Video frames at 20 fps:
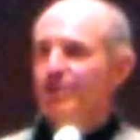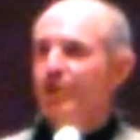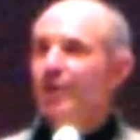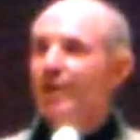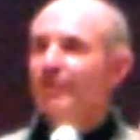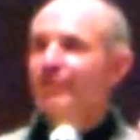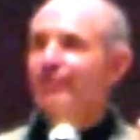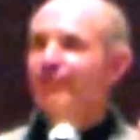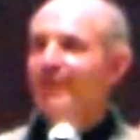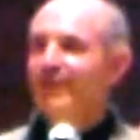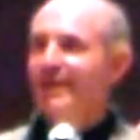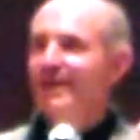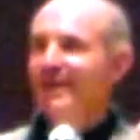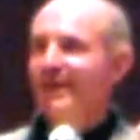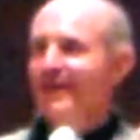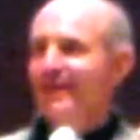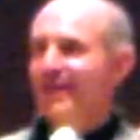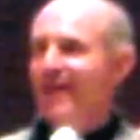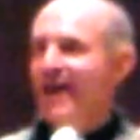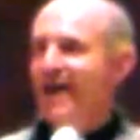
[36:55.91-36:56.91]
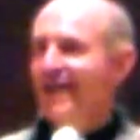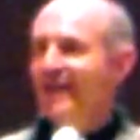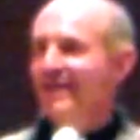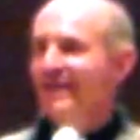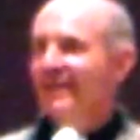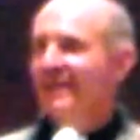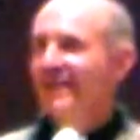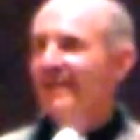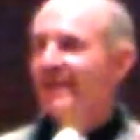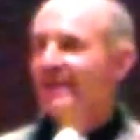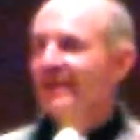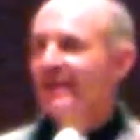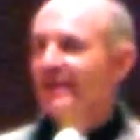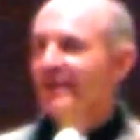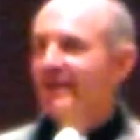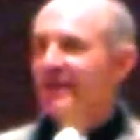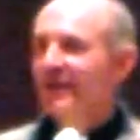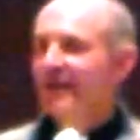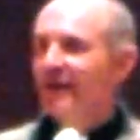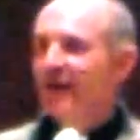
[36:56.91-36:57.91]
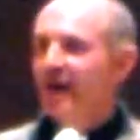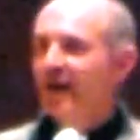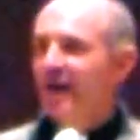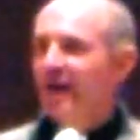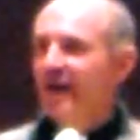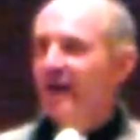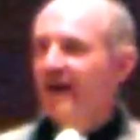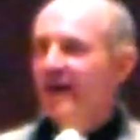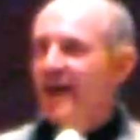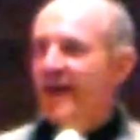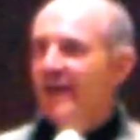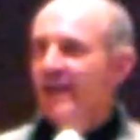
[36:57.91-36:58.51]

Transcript: Sola fide in Latin. Uh,